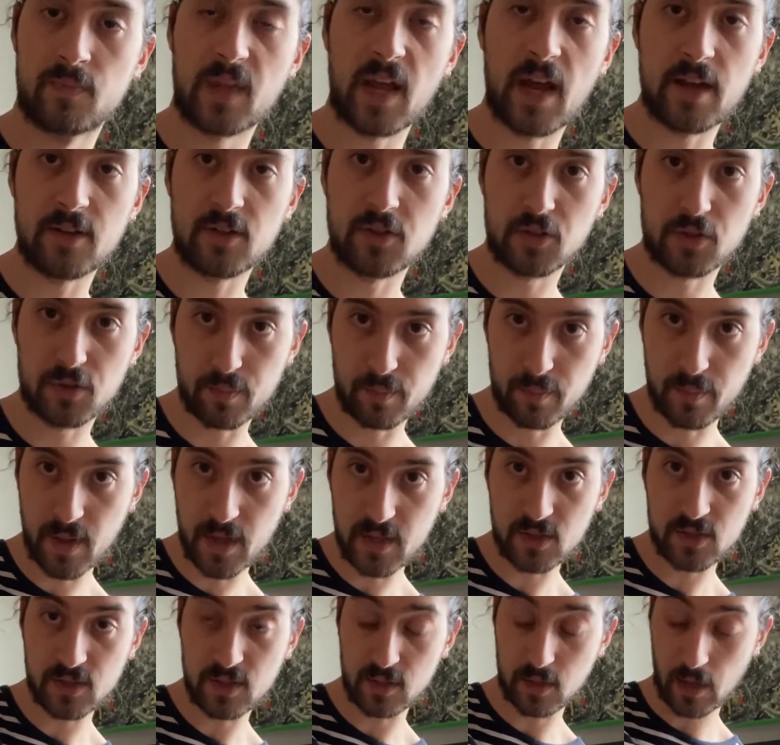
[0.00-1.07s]

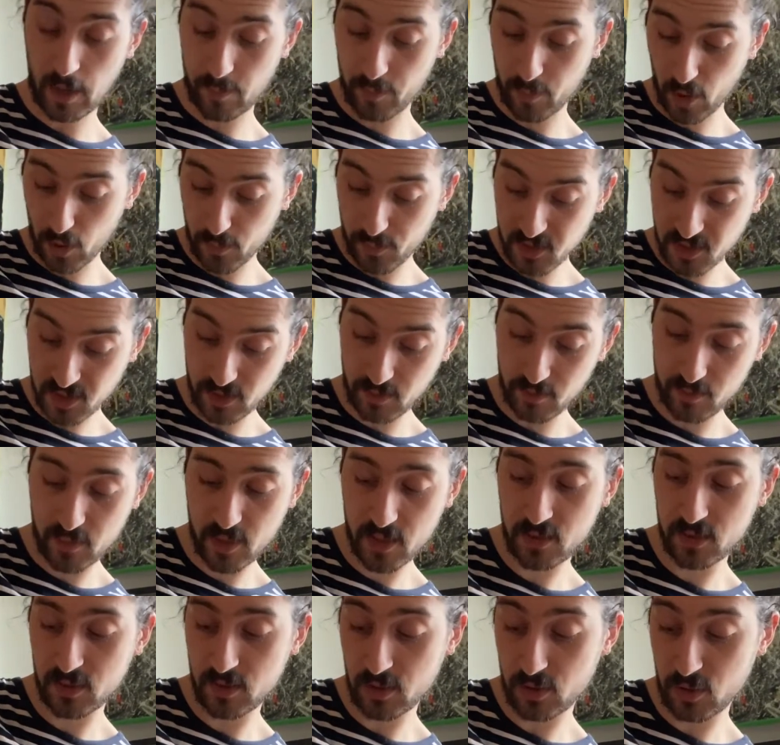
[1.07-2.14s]
I purposely
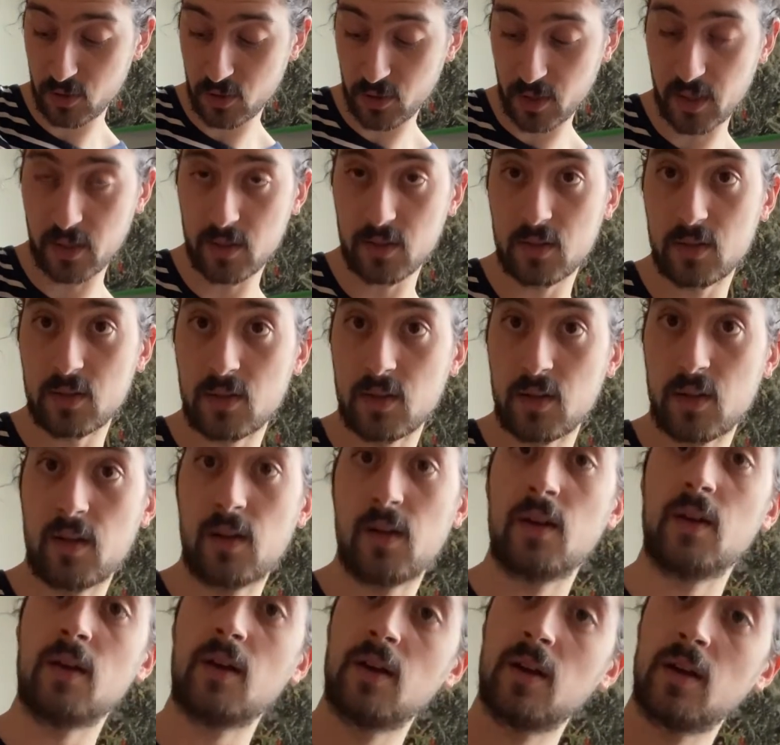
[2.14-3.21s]
missed the strings
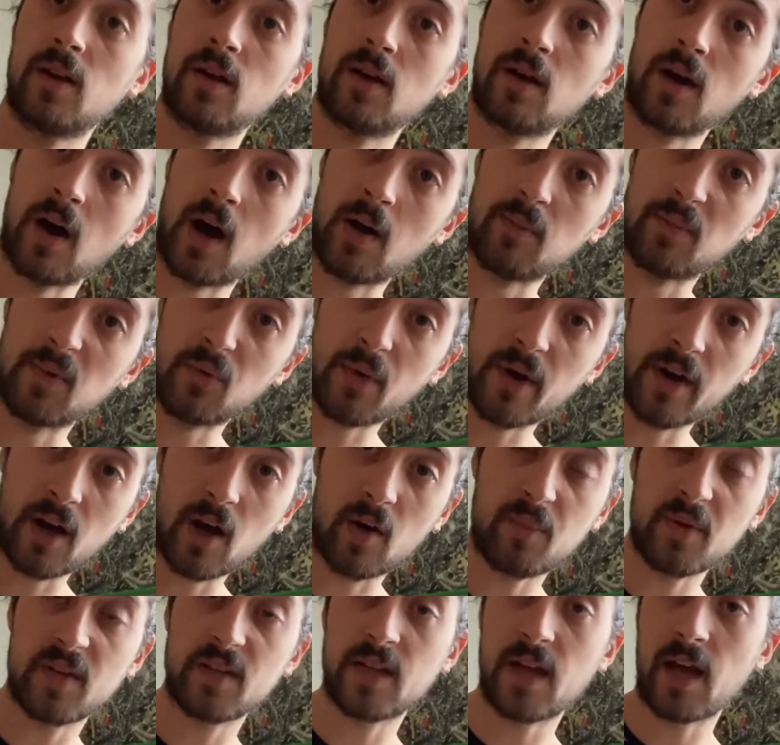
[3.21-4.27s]
on my way
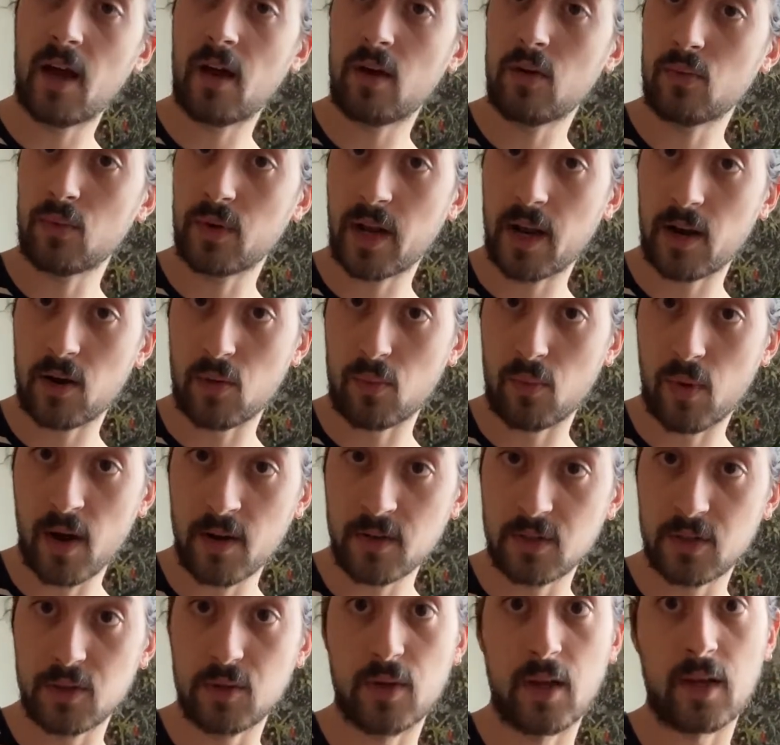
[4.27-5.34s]
up and down when I don't want
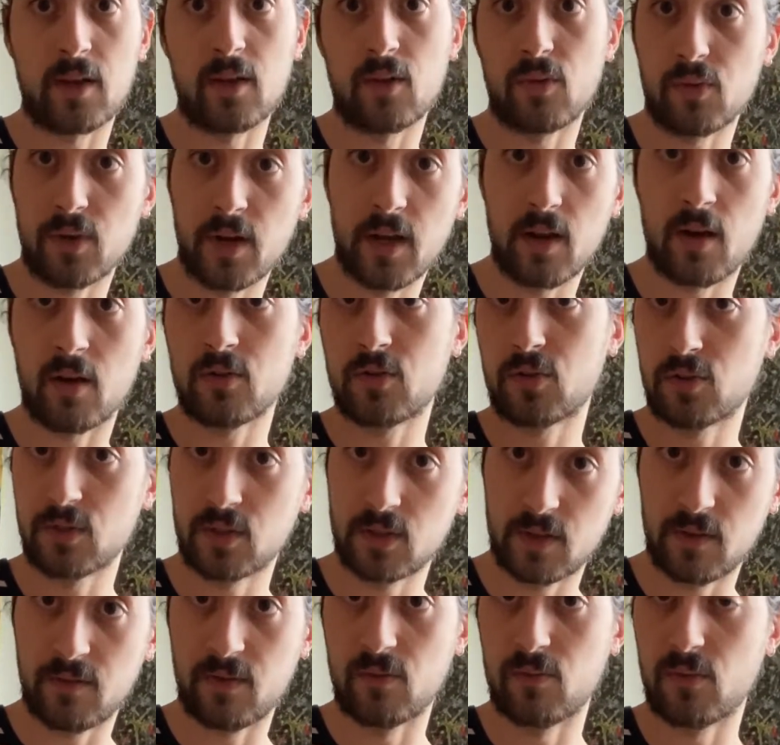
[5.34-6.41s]
to, and I can create all sorts of
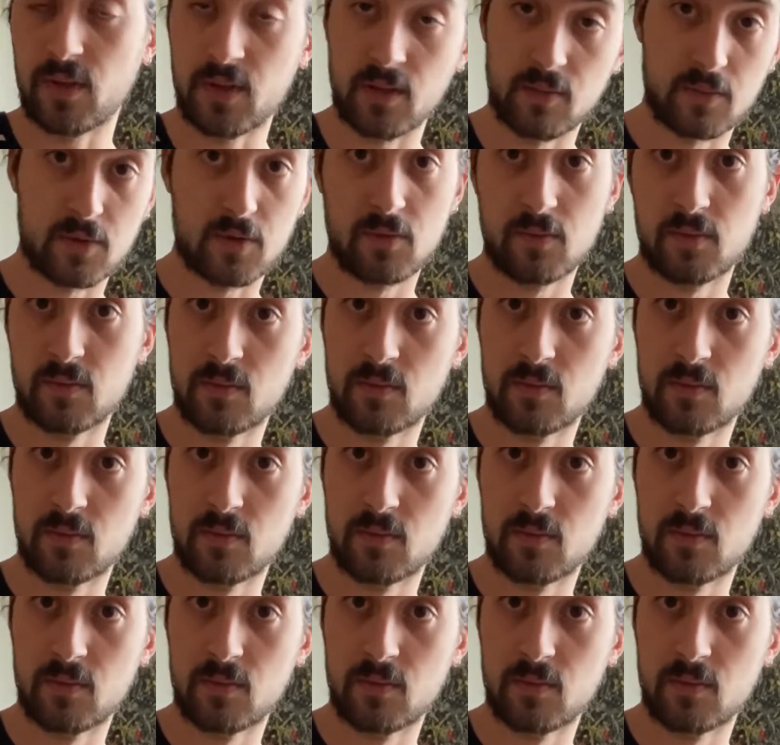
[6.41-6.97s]
different rhythms.